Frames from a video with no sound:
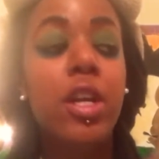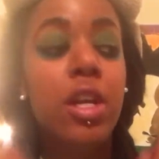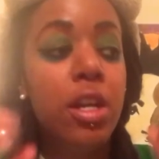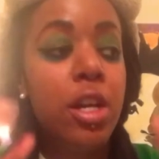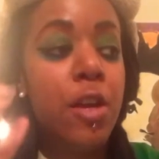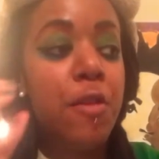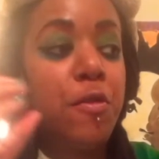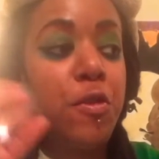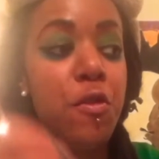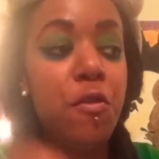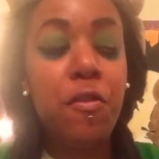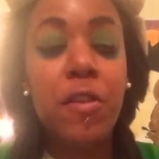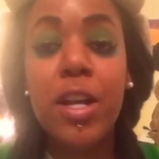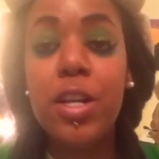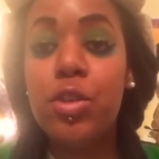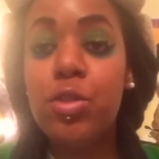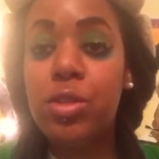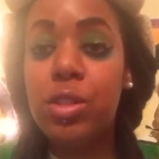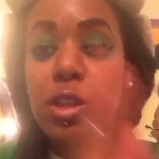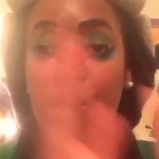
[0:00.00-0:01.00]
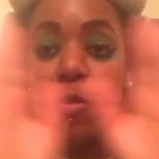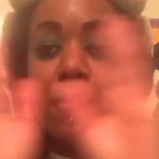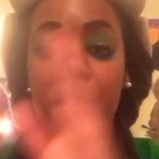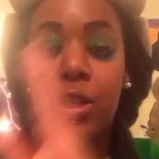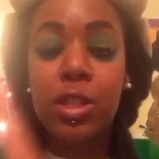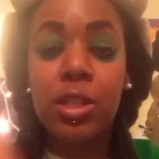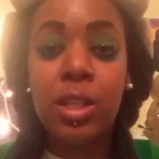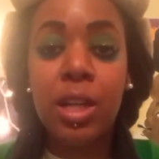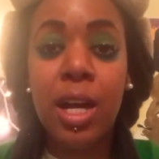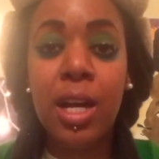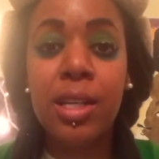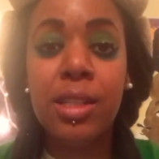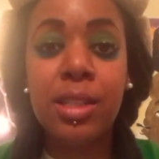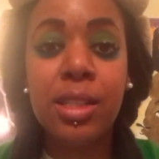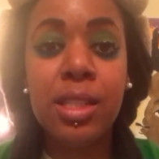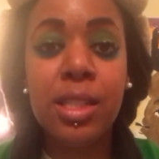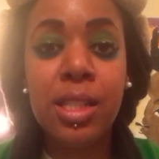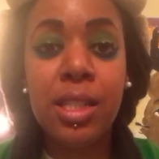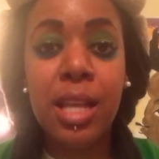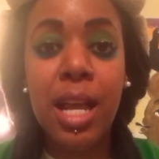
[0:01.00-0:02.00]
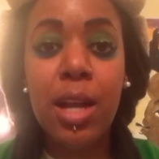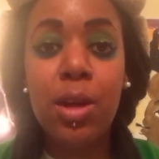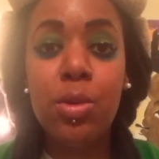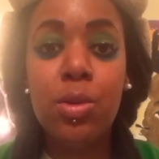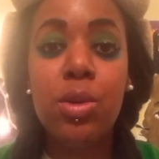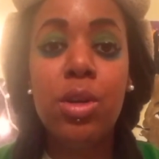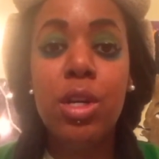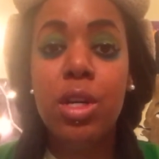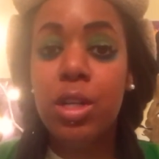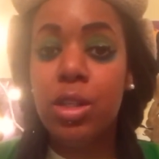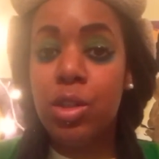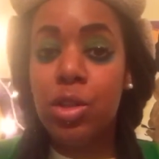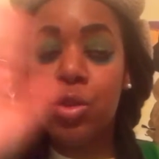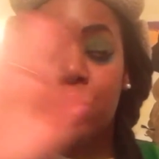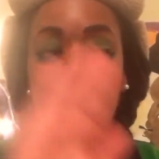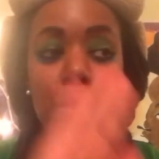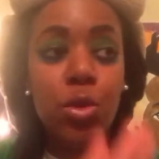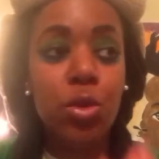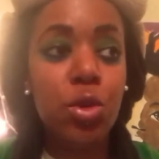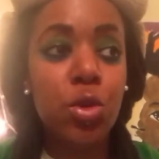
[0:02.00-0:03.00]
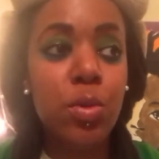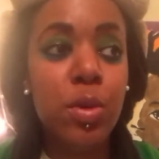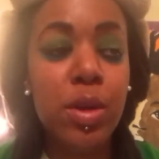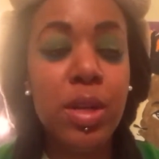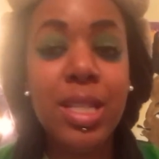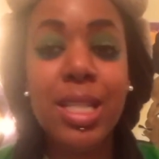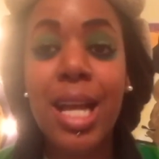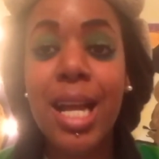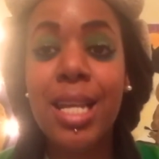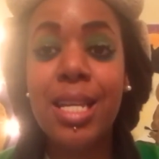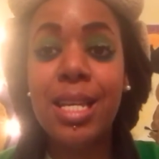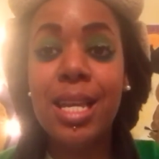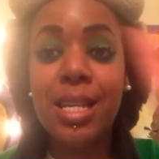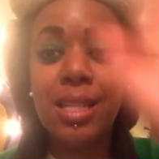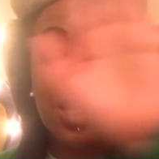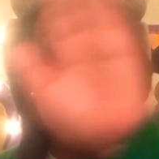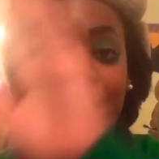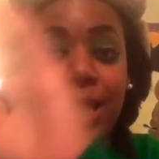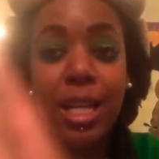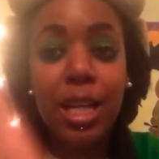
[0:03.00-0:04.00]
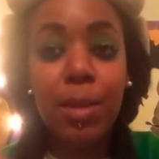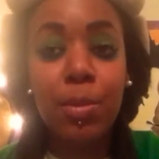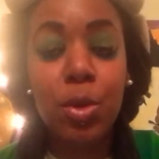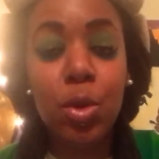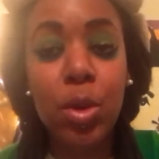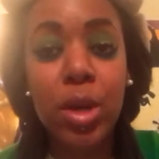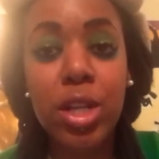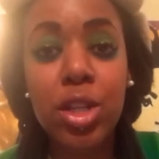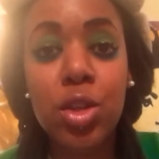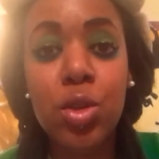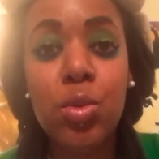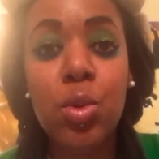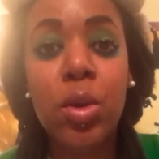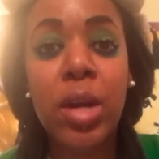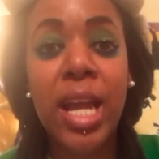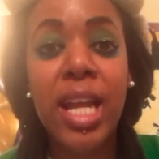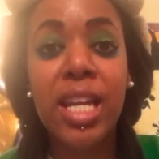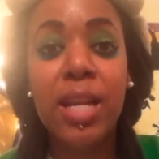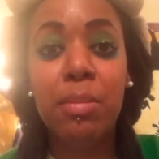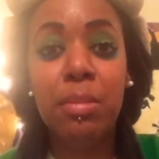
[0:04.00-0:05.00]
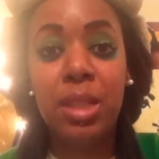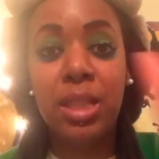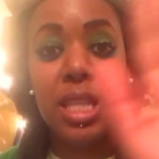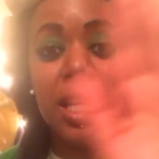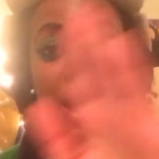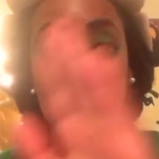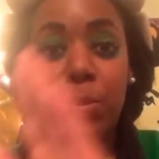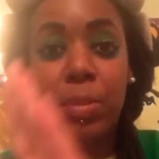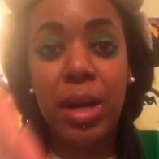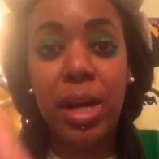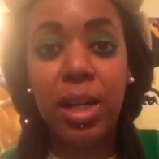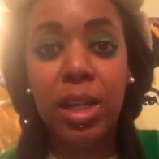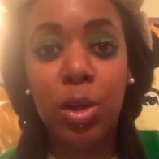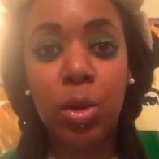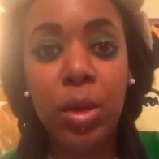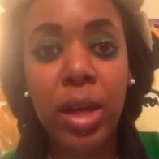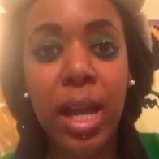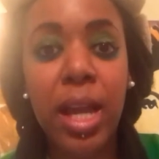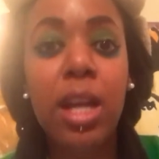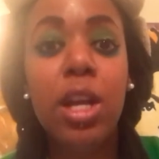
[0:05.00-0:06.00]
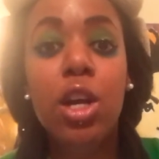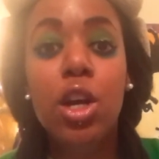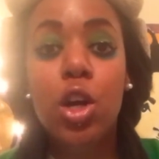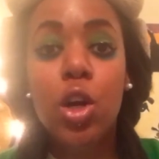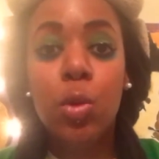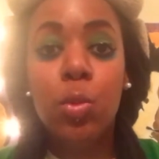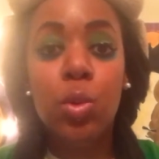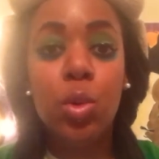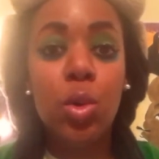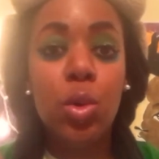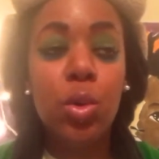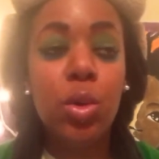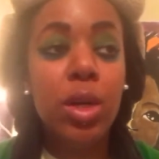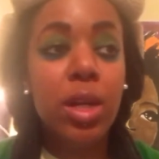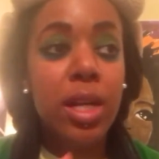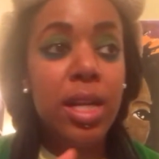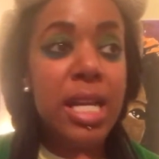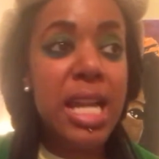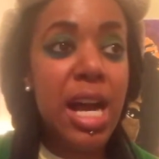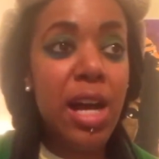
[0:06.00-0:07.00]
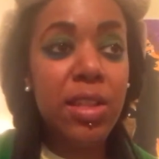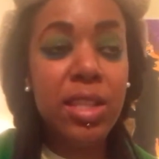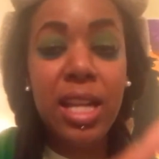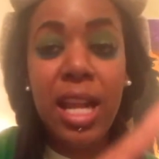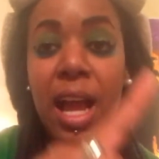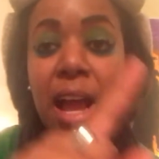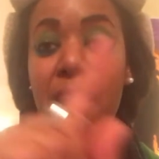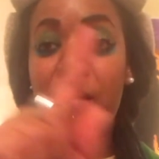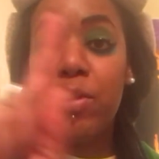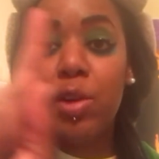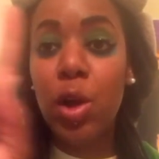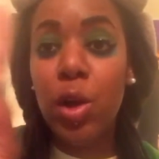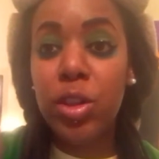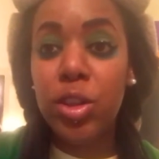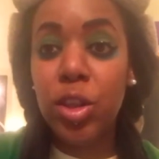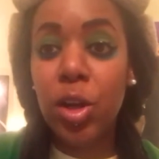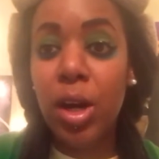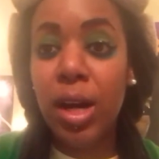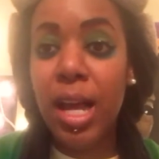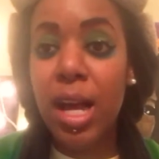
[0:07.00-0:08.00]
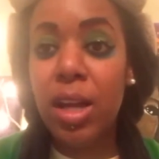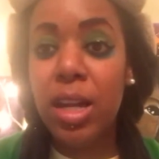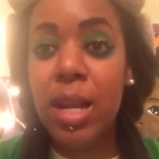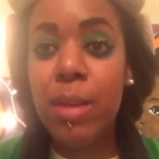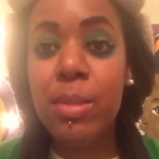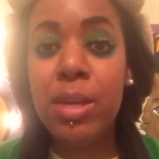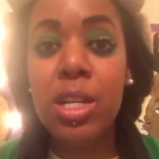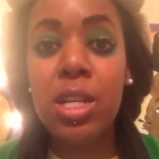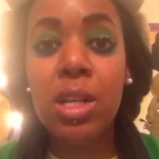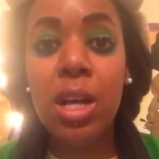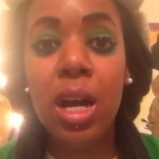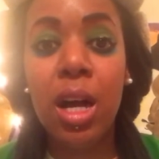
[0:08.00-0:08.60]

If you find yourself in this constant cycle, this circle where it's like, yes, I think I'm going to, okay, let me think about it. Okay, well, now that I have it all thought out, let me